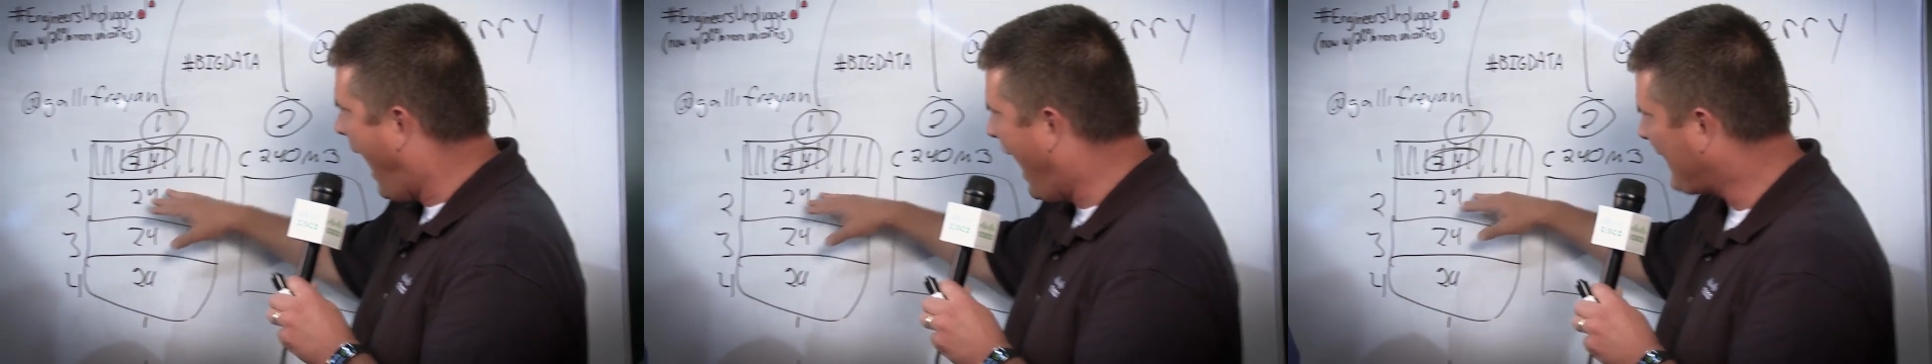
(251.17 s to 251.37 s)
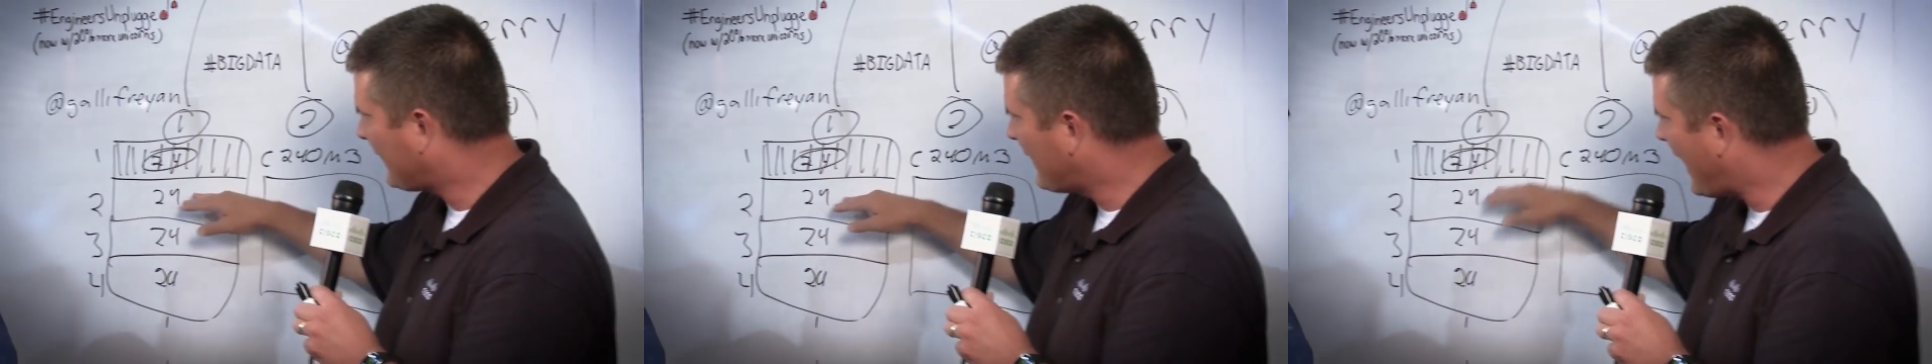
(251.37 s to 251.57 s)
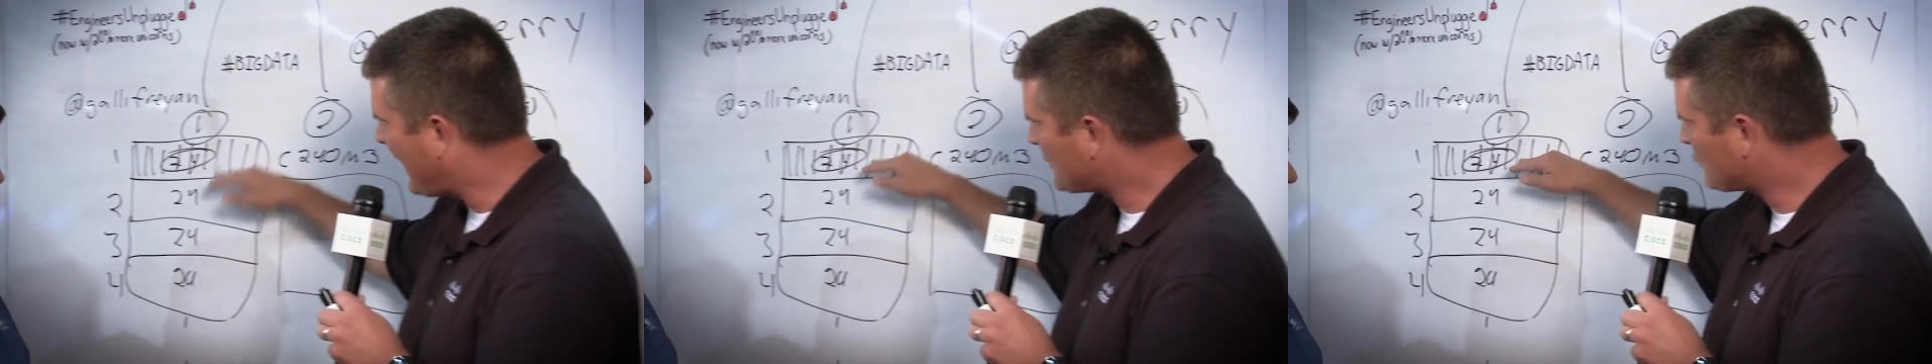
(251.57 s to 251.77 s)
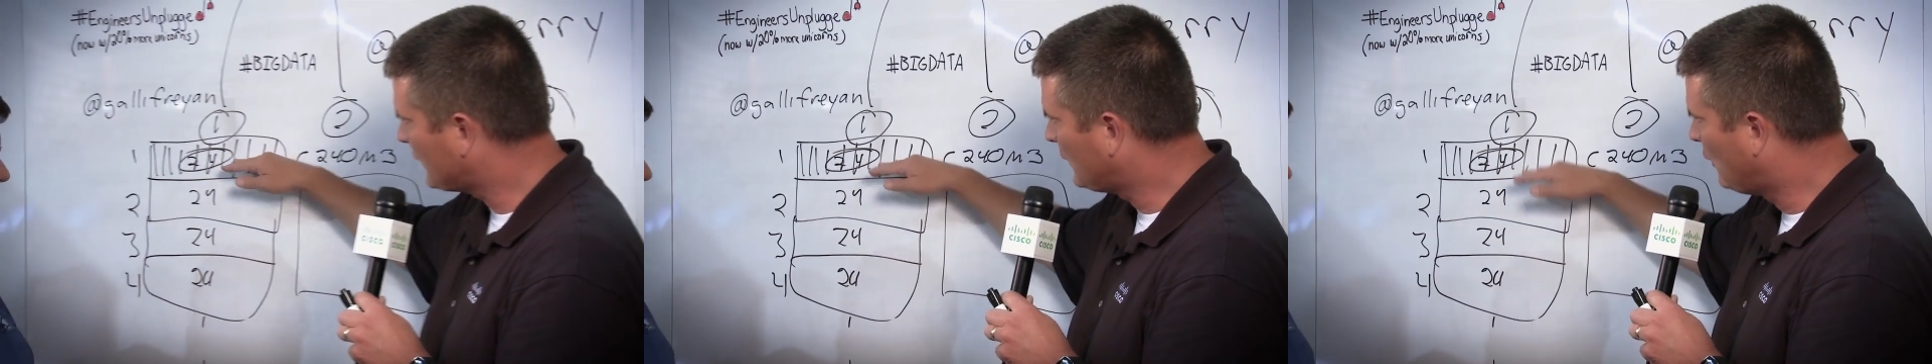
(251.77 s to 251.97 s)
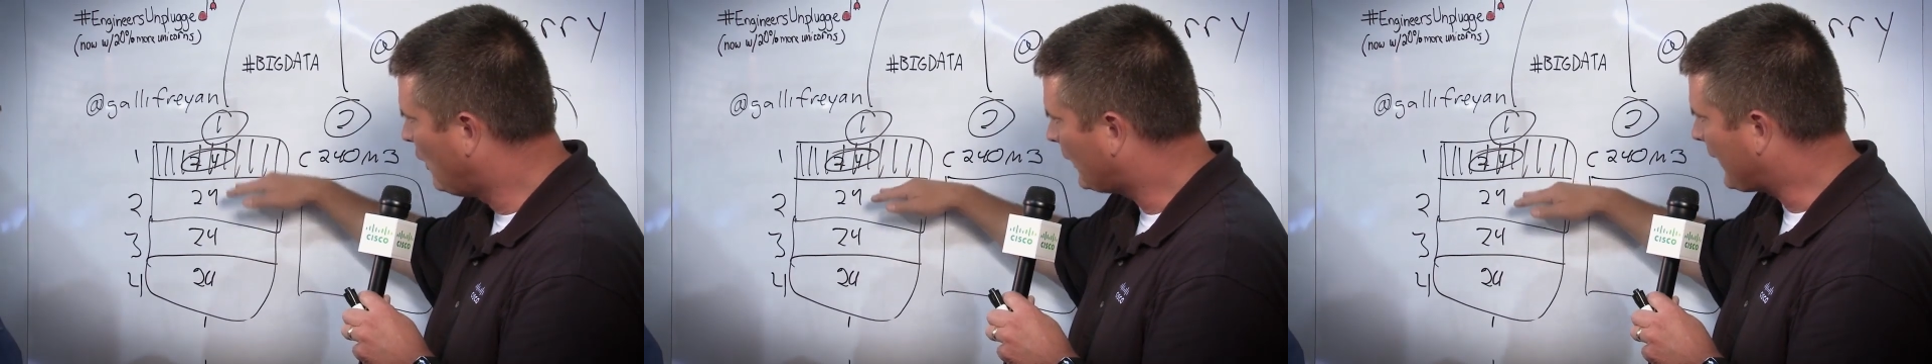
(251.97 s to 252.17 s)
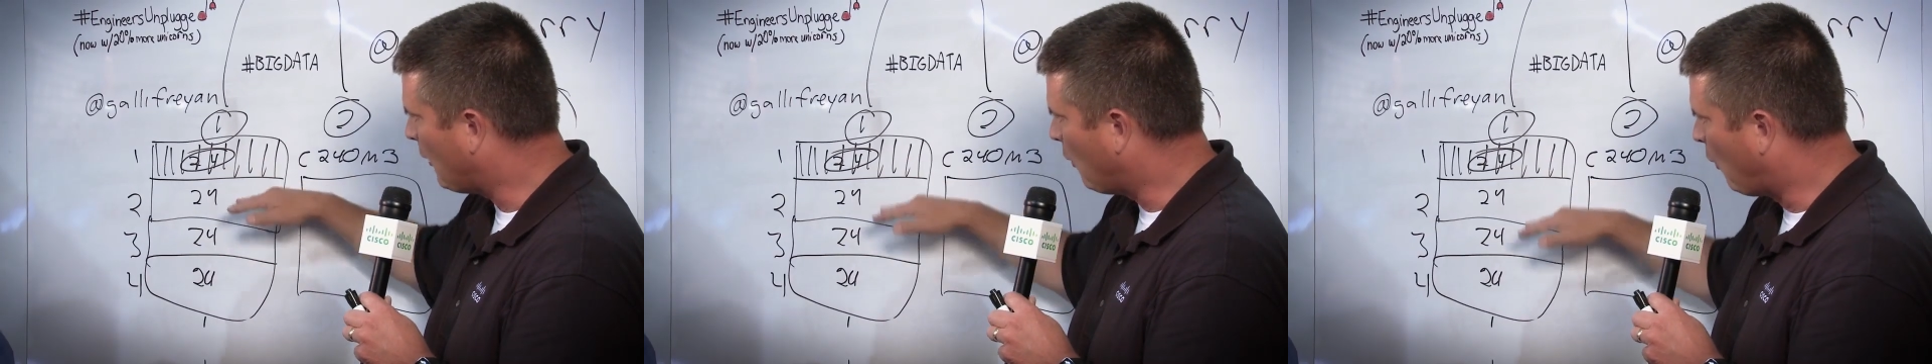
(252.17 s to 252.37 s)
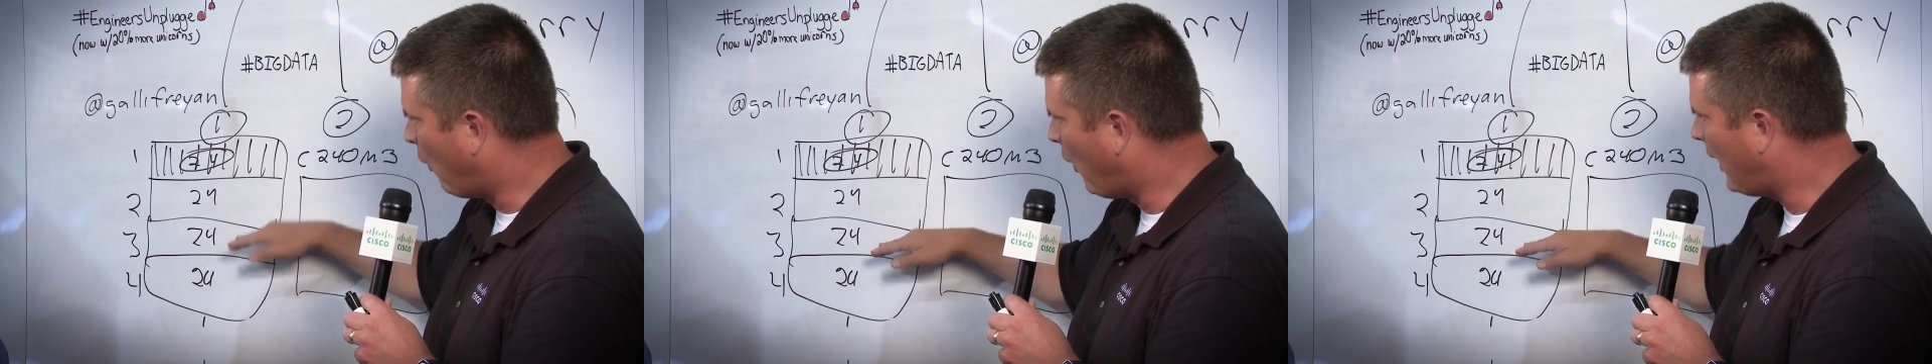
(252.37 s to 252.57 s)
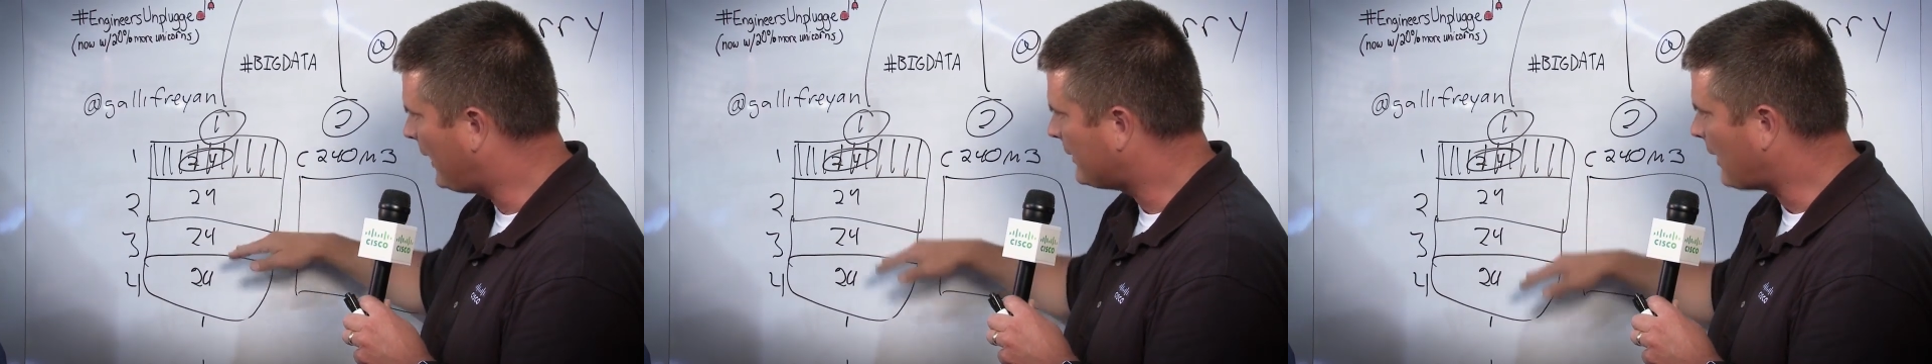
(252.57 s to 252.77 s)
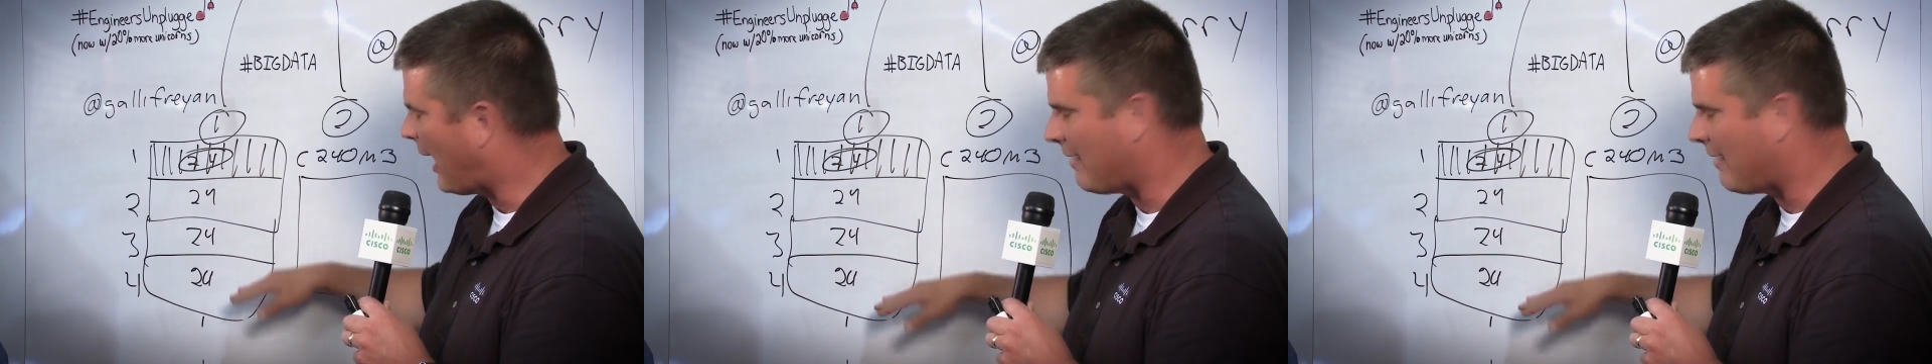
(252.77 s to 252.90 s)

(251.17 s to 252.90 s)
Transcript: I can actually look at what